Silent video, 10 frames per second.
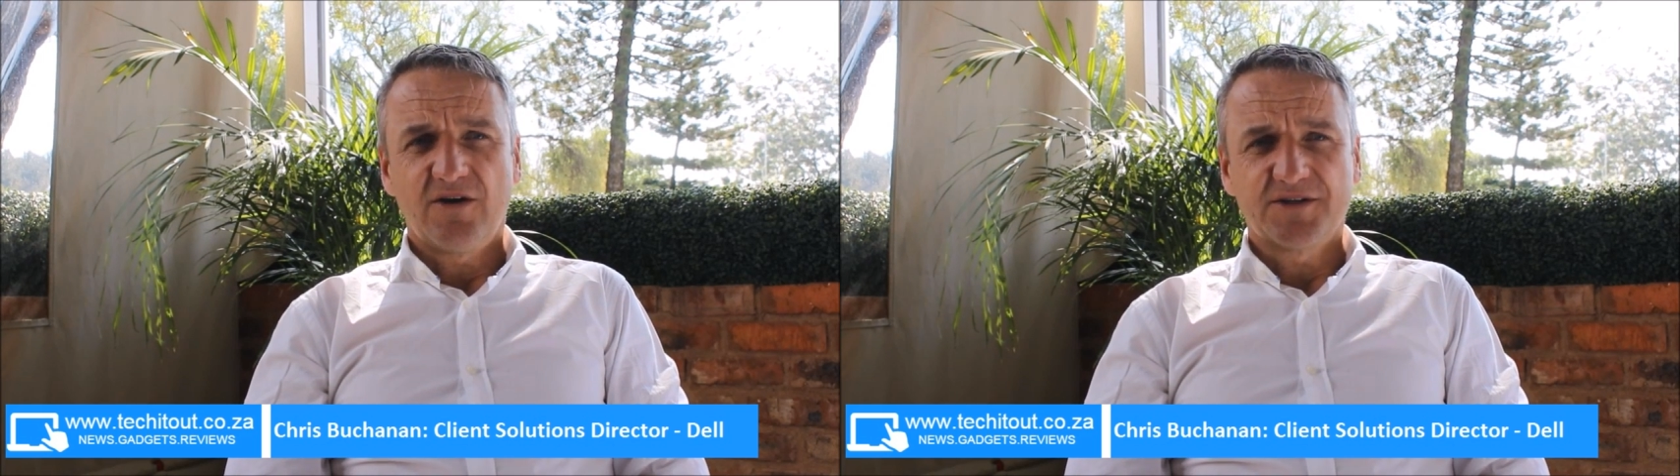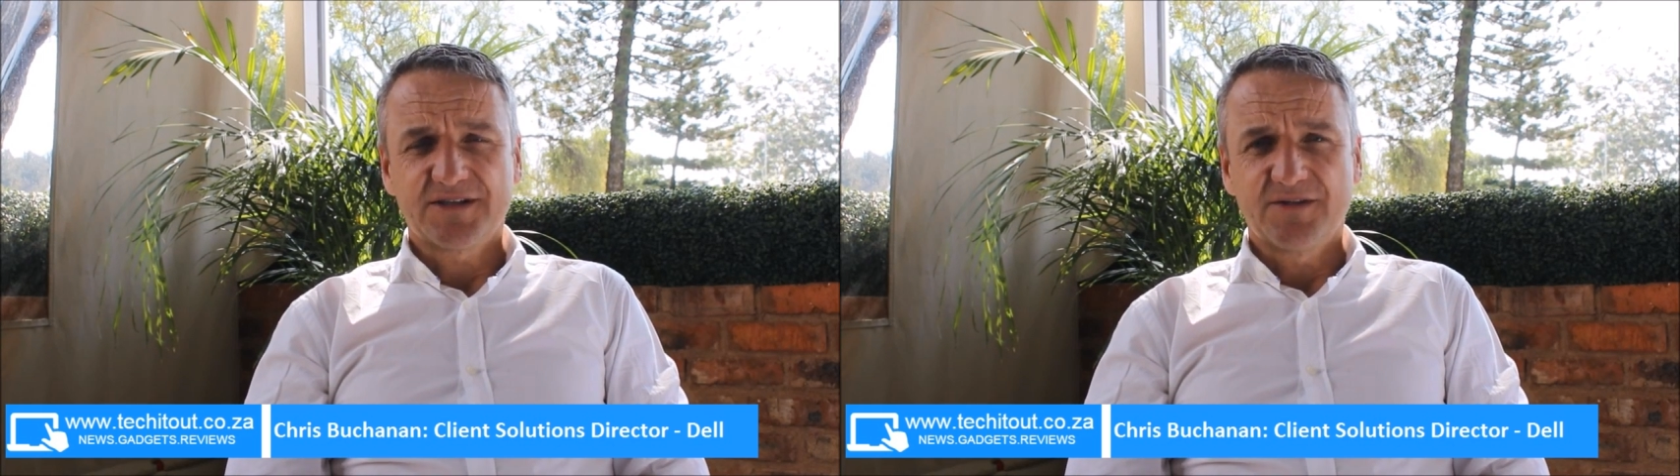
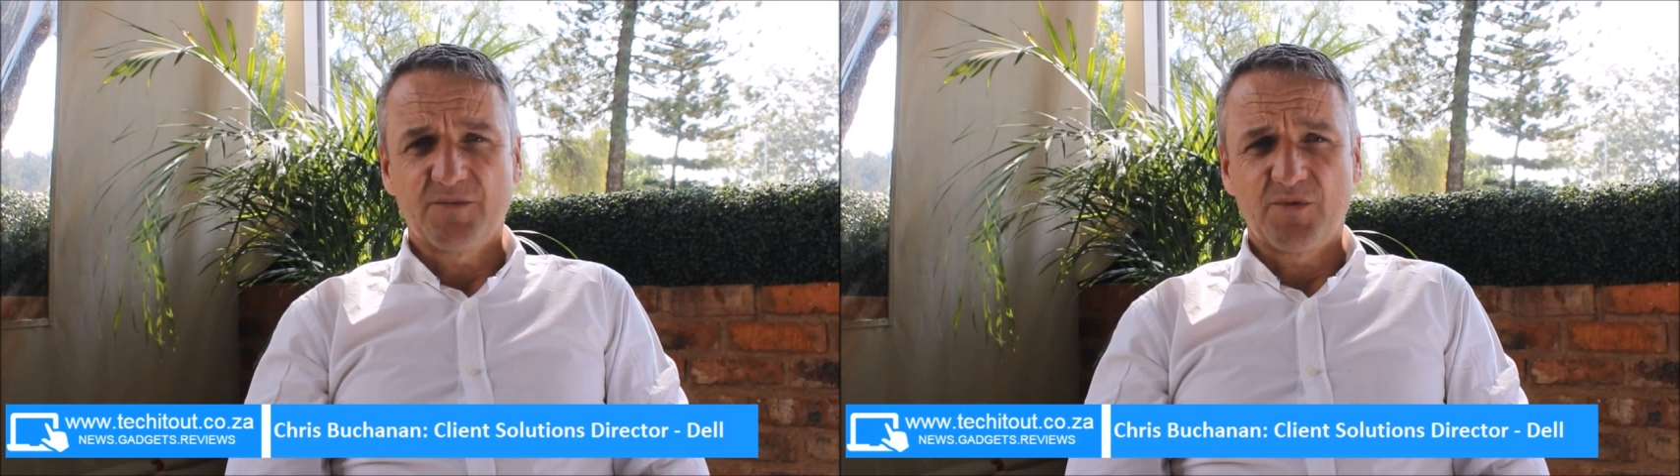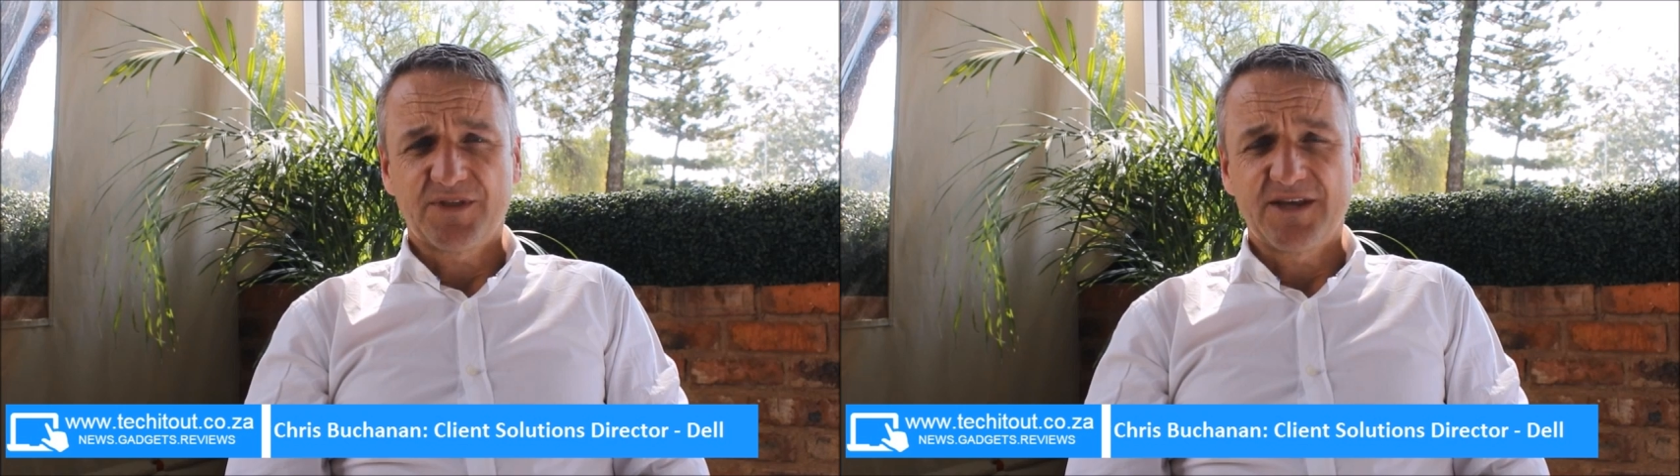asking
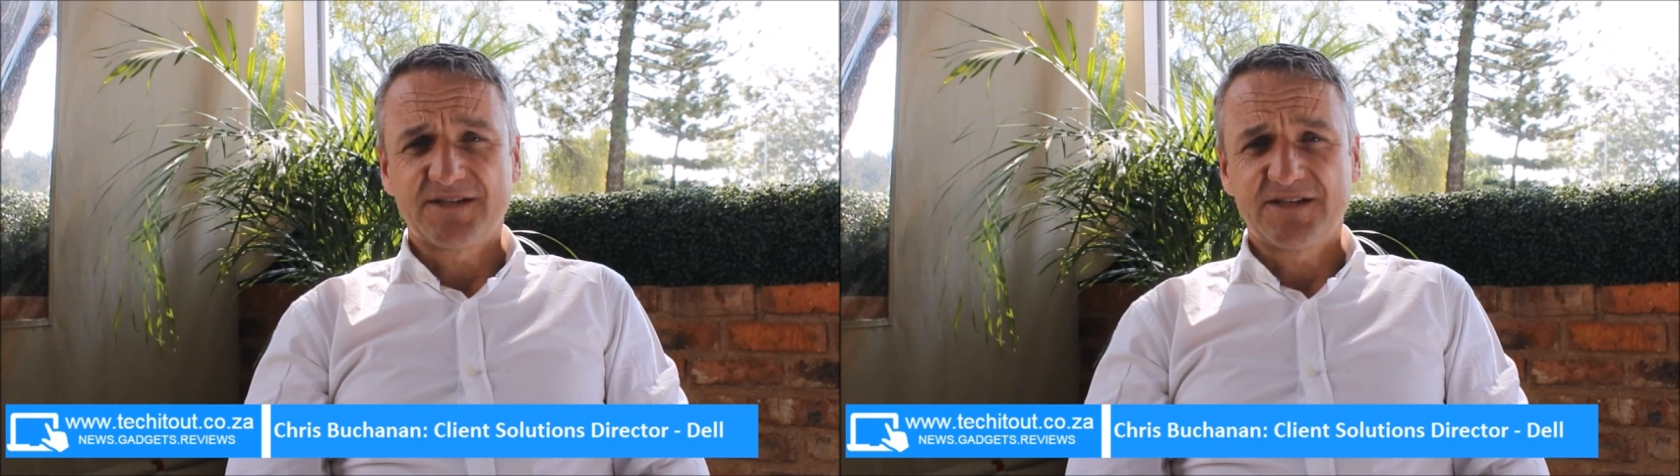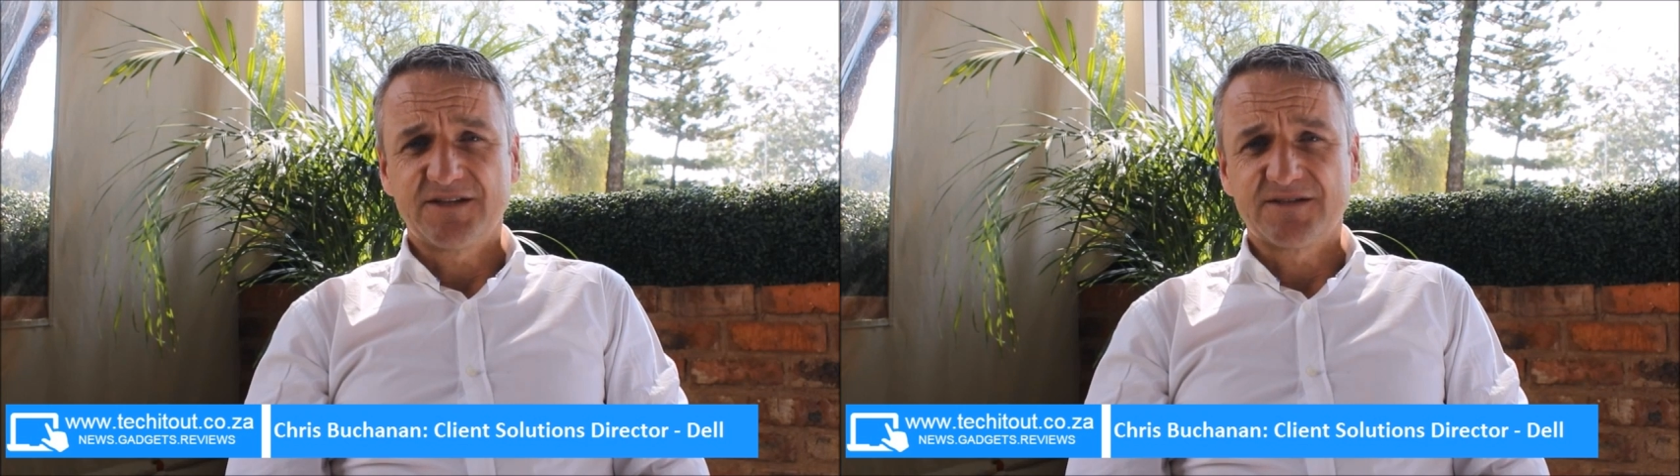them what
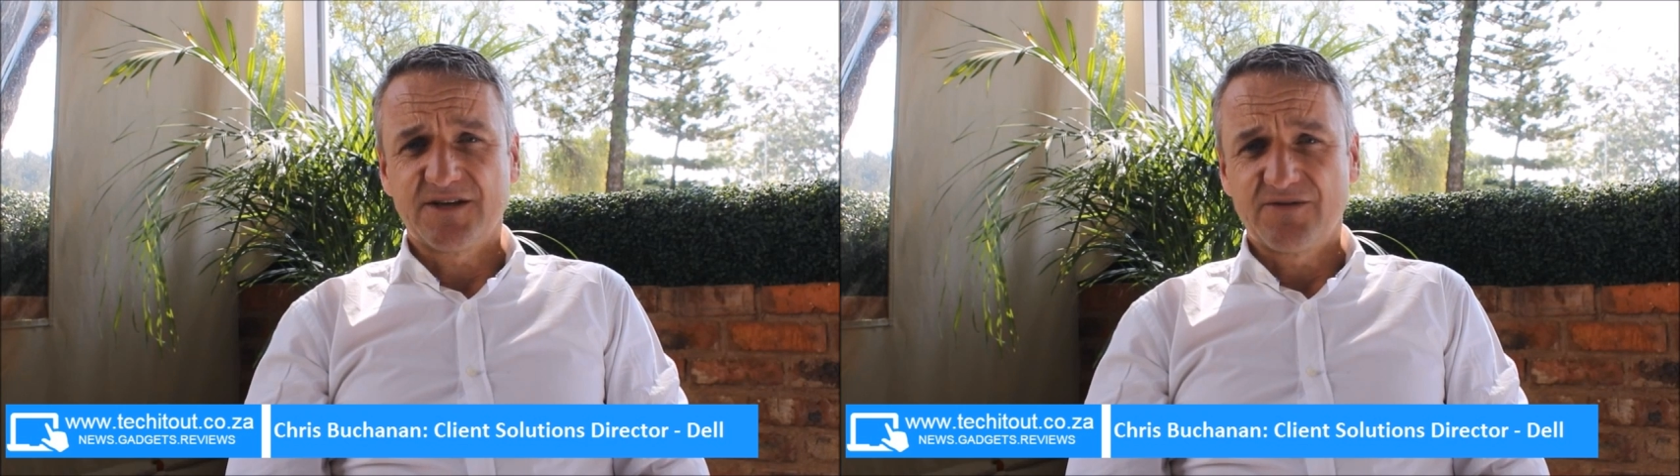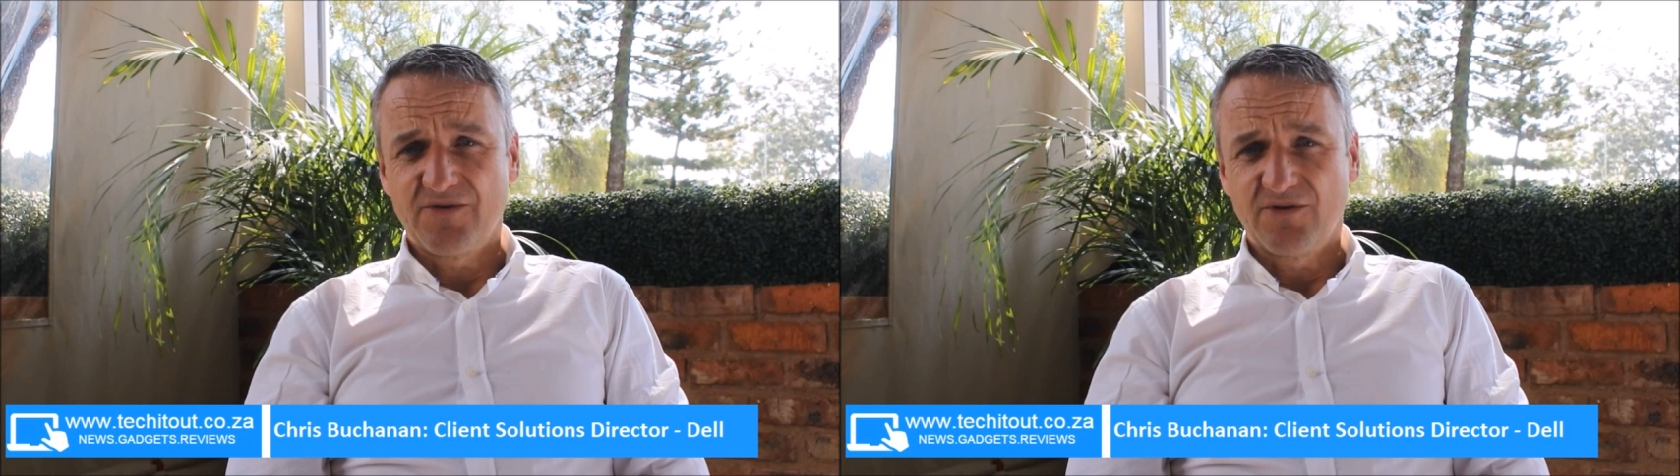they see as
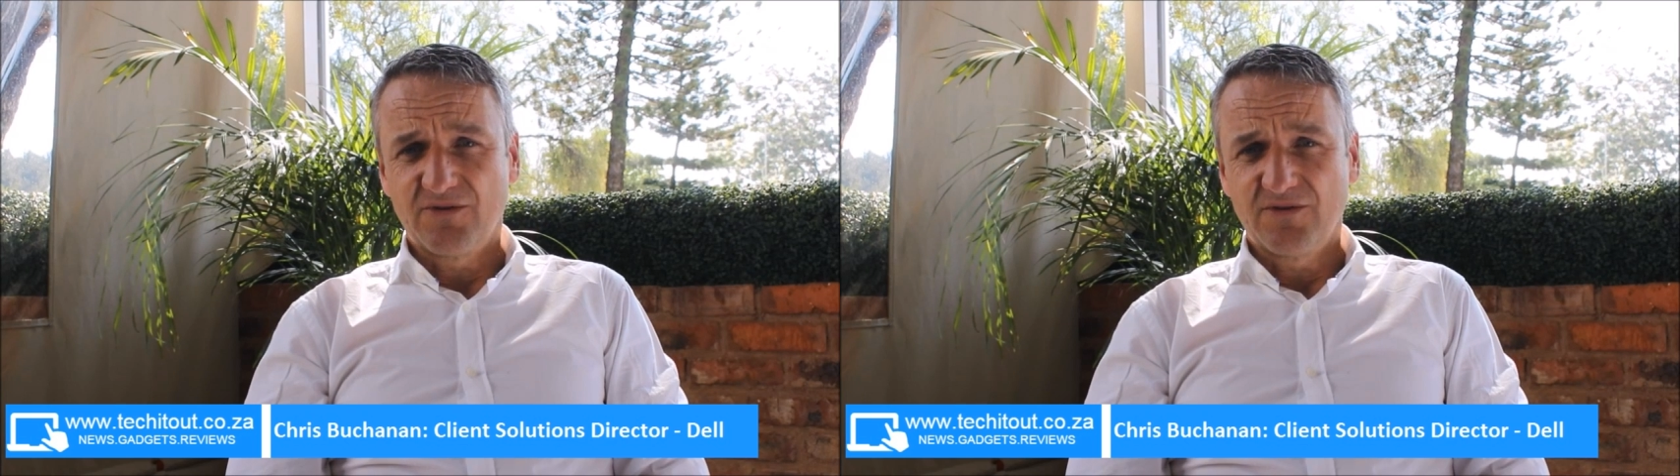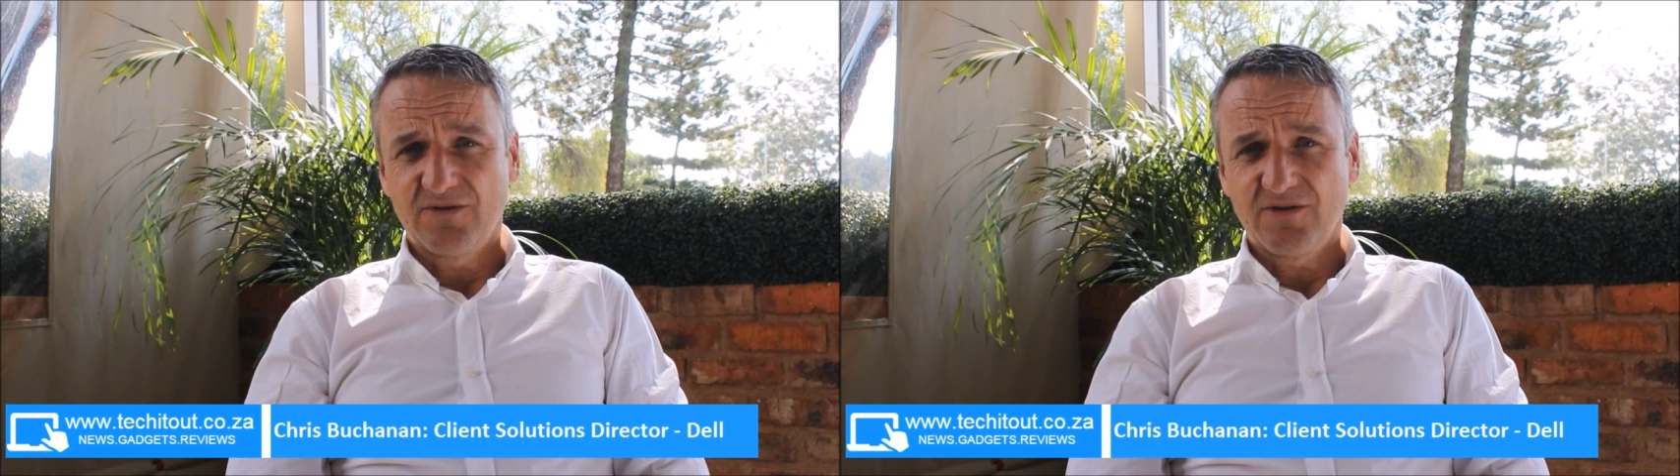their
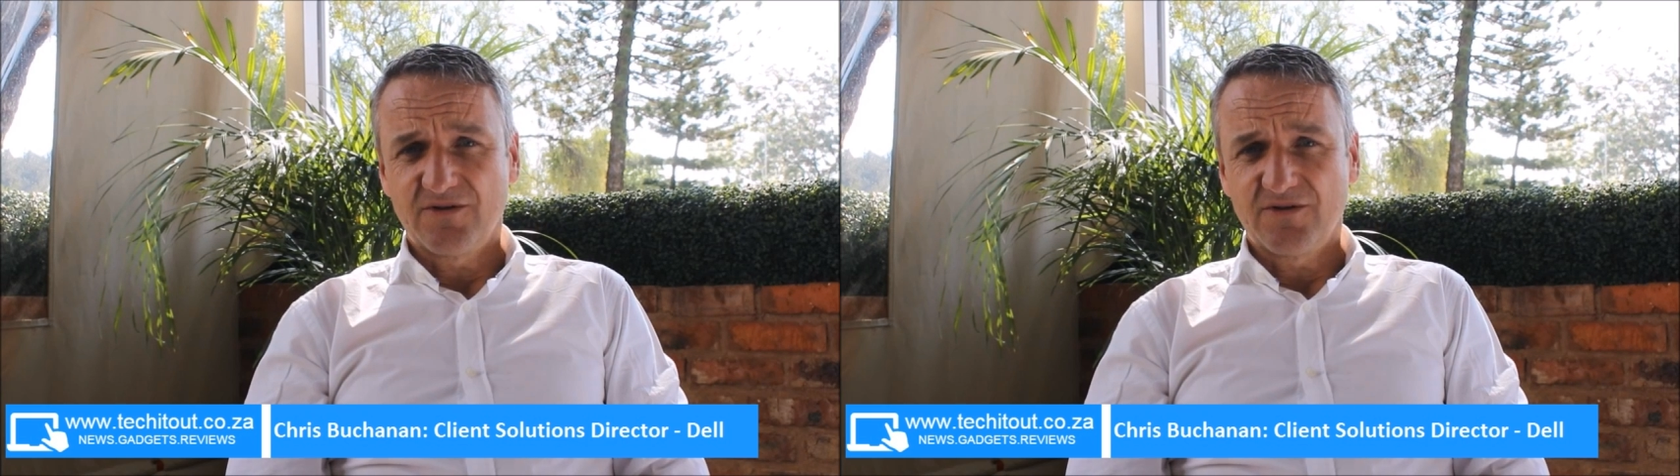role